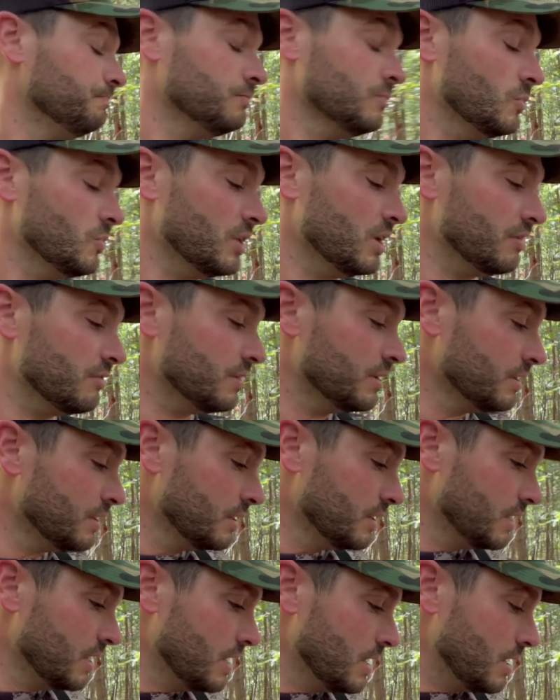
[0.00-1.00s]
Whatever.
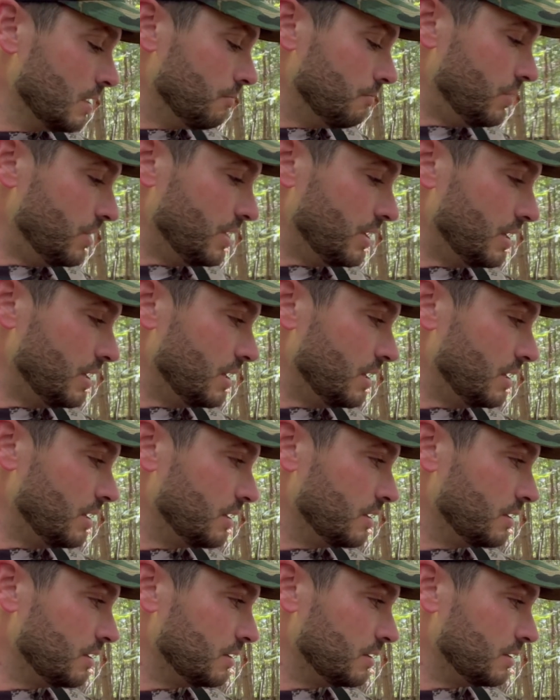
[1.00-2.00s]
But
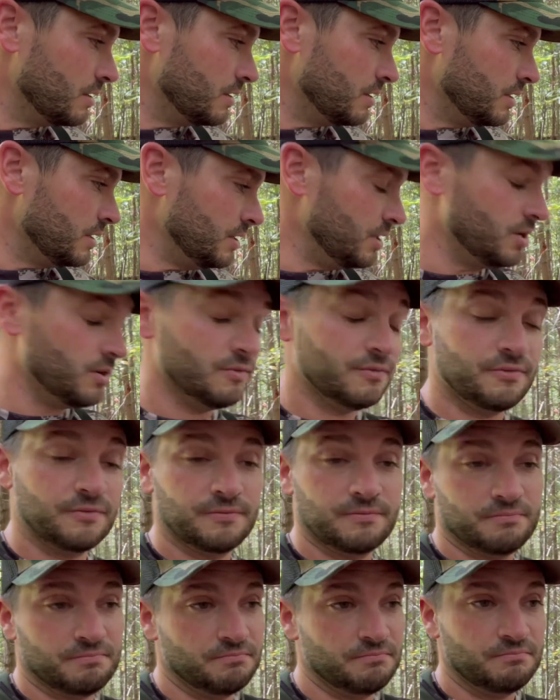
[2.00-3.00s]
you know,
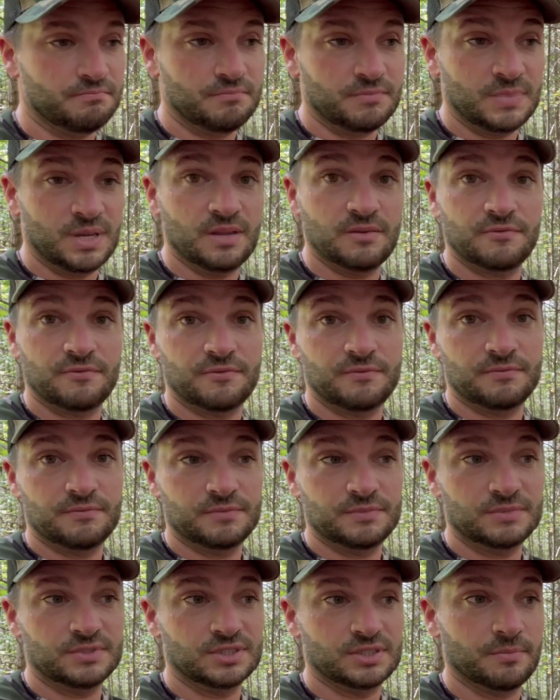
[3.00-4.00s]
if
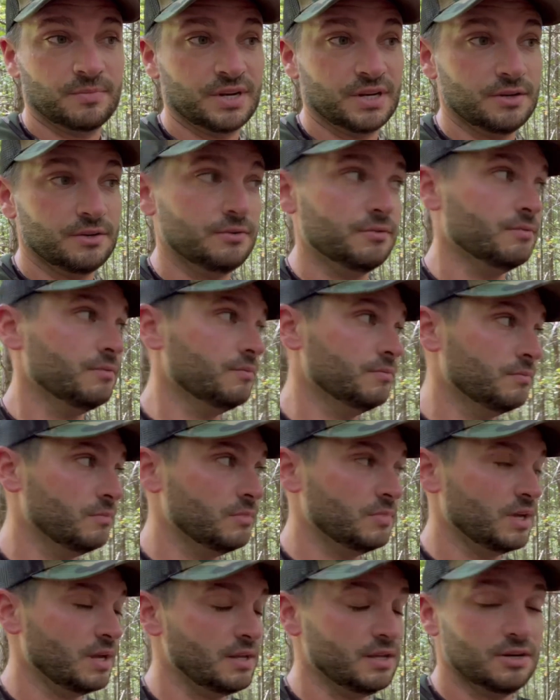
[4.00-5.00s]
somebody who,
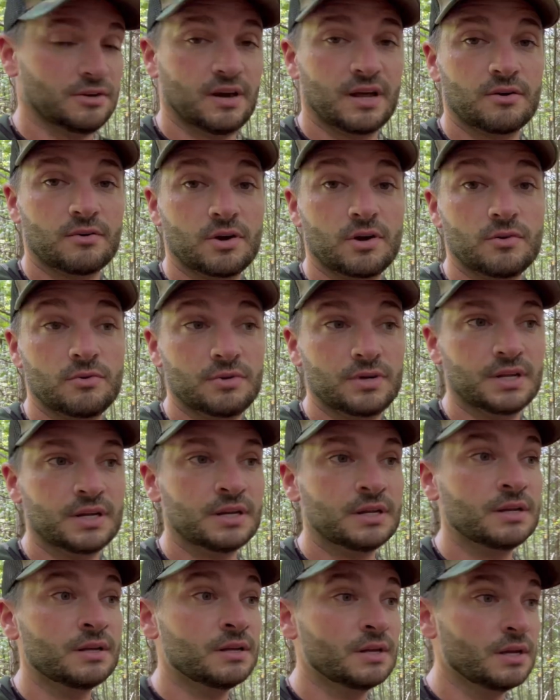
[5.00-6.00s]
you know, I don't know who did it,
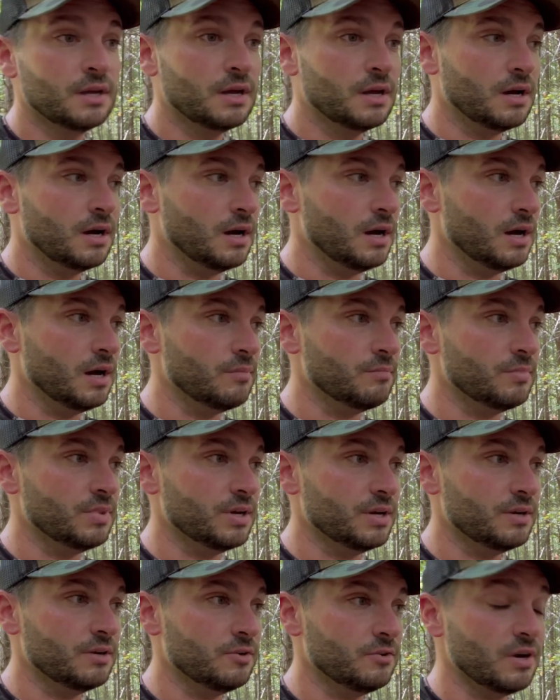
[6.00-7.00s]
but
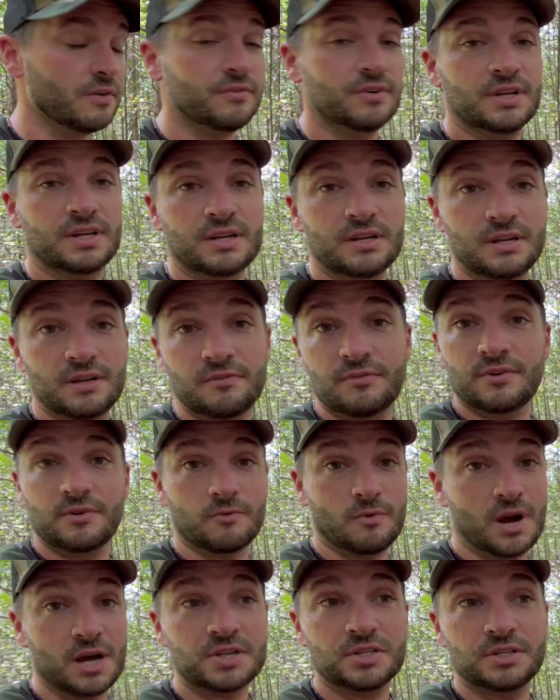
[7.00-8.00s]
whoever did it, if you're
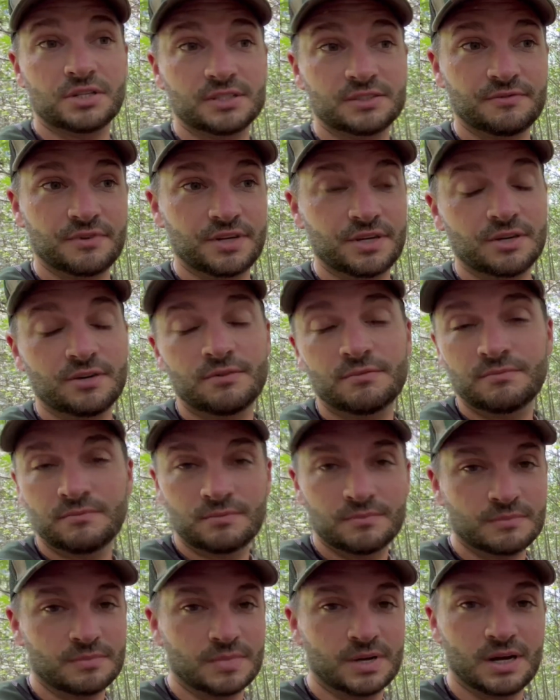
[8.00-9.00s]
watching this video,
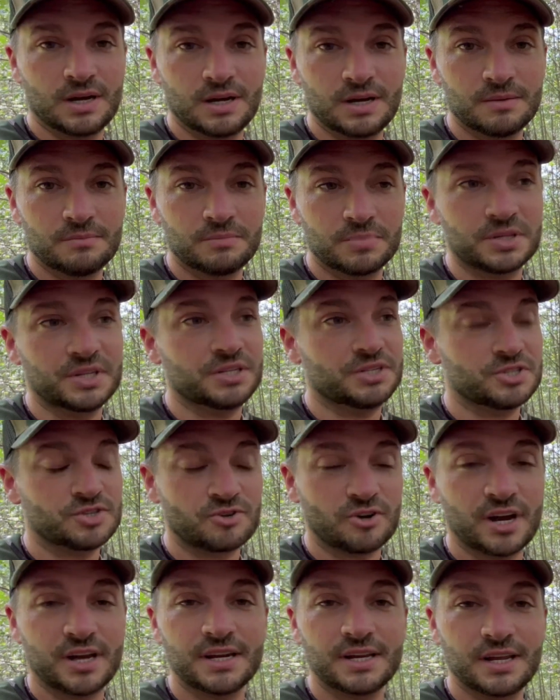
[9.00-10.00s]
please
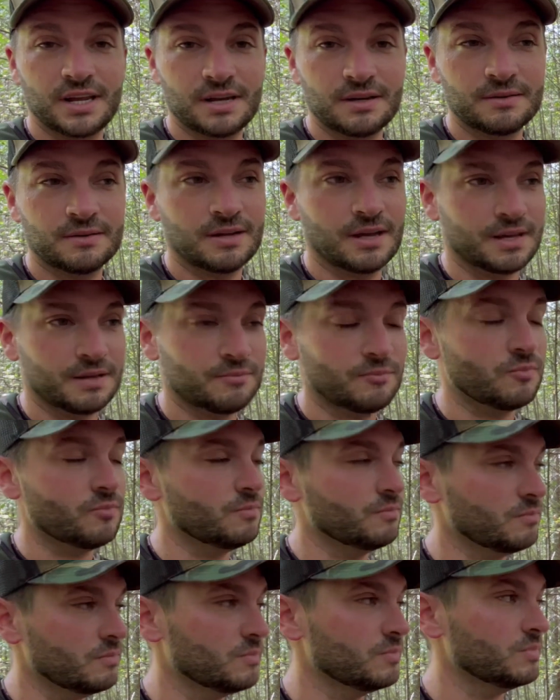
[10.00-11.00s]
try it again.
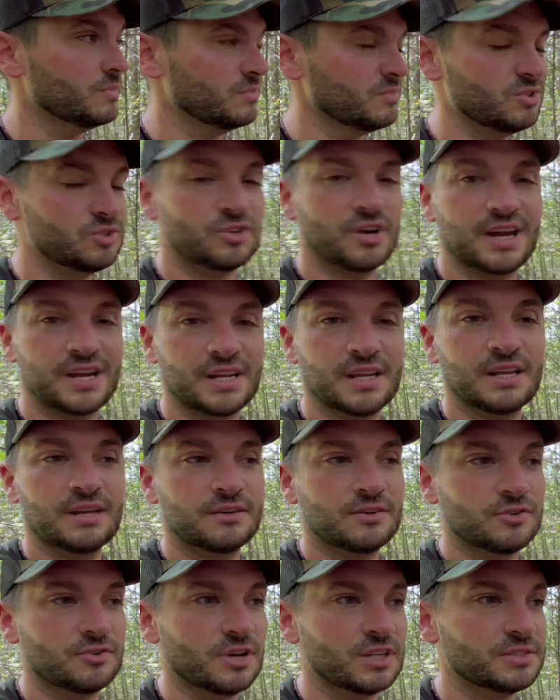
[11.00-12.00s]
Try it again,
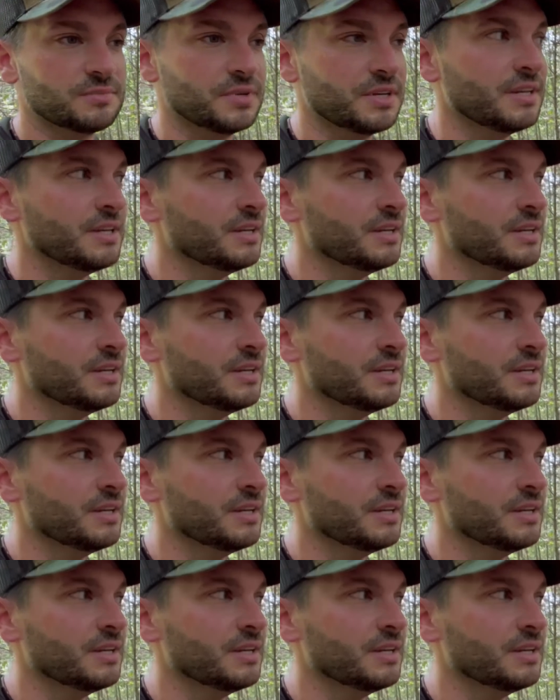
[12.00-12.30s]
trust me.